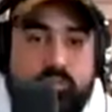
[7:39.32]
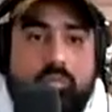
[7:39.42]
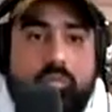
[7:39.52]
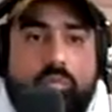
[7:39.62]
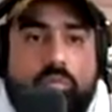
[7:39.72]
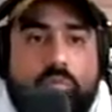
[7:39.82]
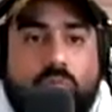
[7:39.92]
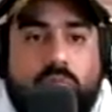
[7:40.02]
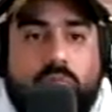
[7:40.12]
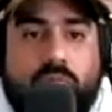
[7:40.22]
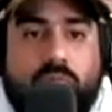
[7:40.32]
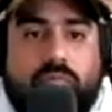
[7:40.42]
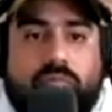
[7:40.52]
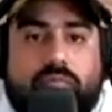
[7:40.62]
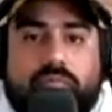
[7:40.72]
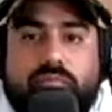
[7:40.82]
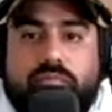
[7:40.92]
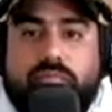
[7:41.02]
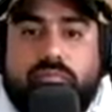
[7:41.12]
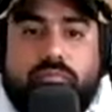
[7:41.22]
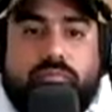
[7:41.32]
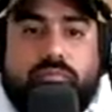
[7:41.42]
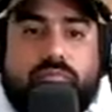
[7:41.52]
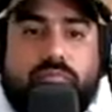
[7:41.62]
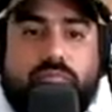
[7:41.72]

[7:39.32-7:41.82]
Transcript: The person shown says nothing.